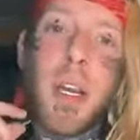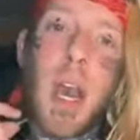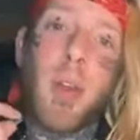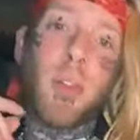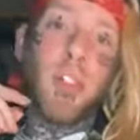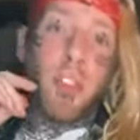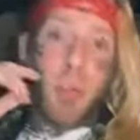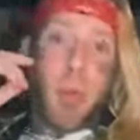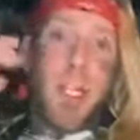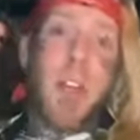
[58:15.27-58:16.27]
I don't
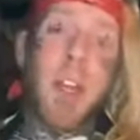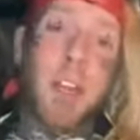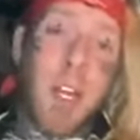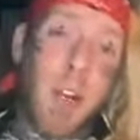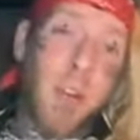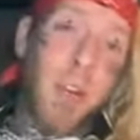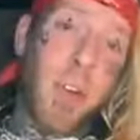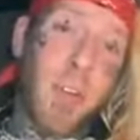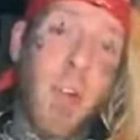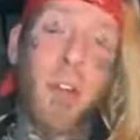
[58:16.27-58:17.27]
do like tons of
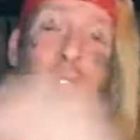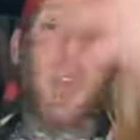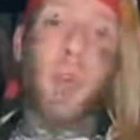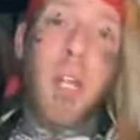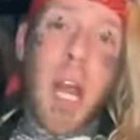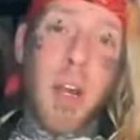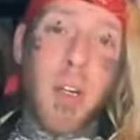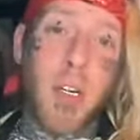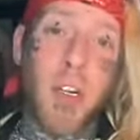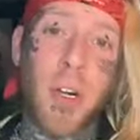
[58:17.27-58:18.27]
interviews. I don't do
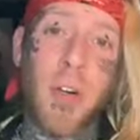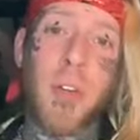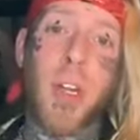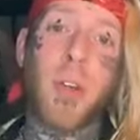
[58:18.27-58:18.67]
reality shows.